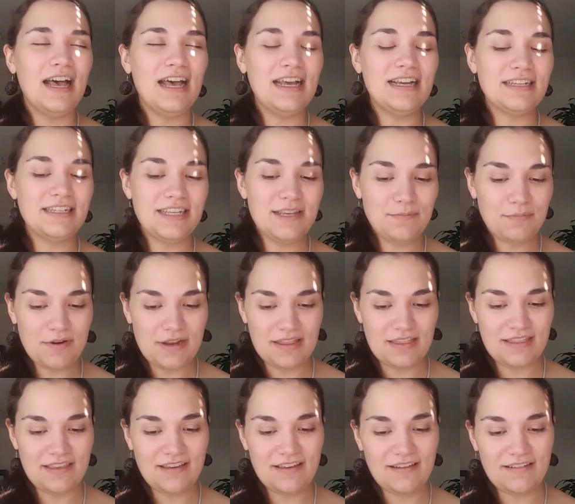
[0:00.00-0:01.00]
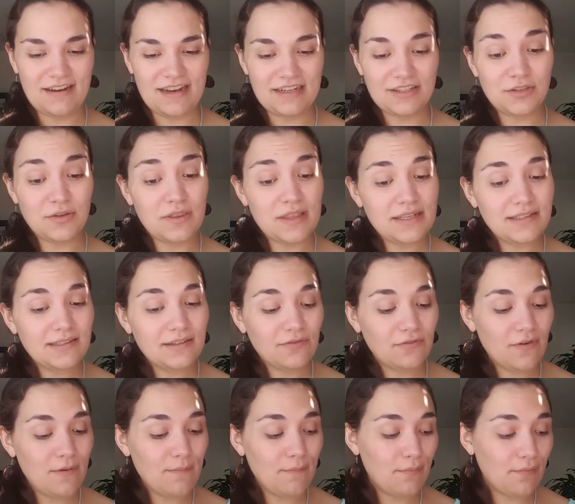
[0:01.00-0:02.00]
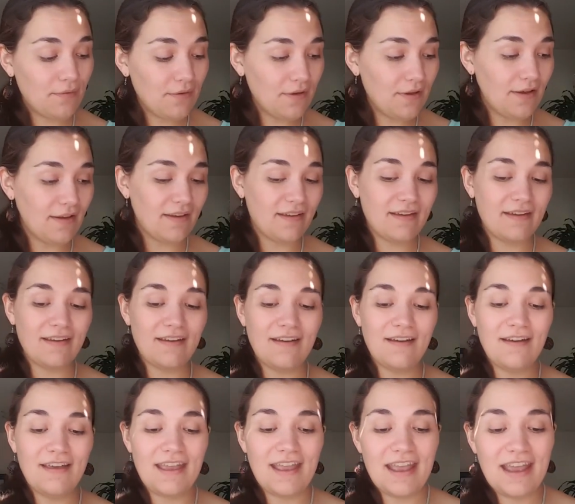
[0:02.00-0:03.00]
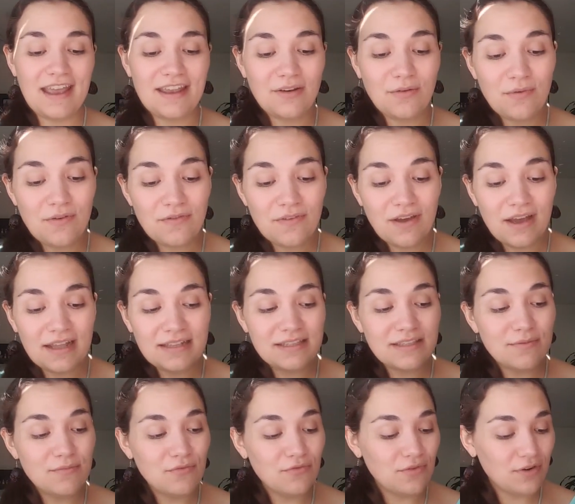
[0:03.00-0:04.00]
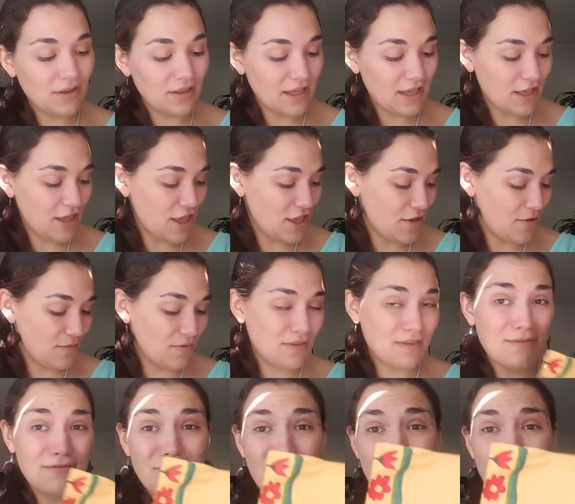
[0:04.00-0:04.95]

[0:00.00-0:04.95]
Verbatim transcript: And deep breath. All right, so this is from Brooke. And we've got some really cute